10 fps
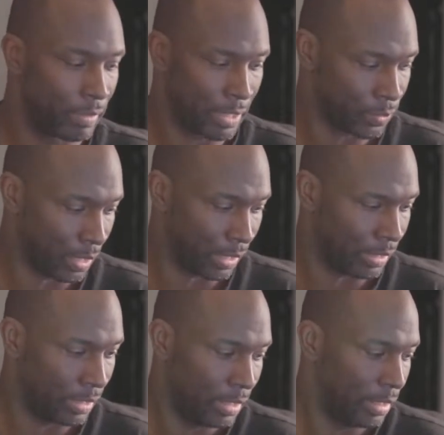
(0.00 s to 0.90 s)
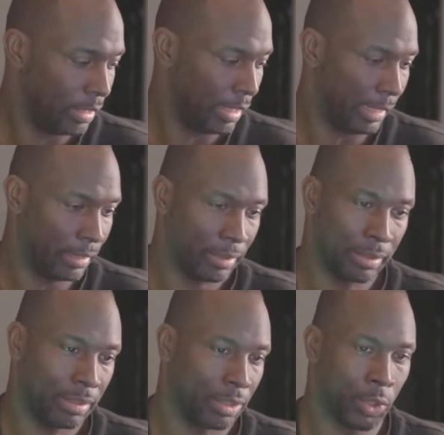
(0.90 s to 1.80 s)
That's why, like
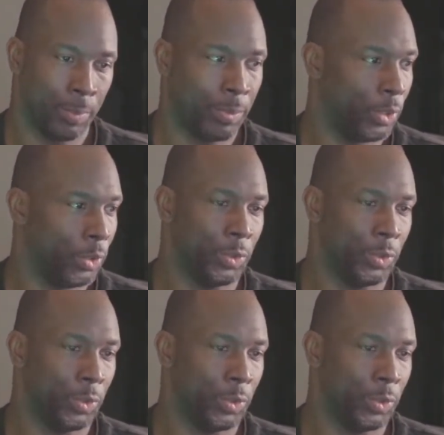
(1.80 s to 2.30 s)
crypto,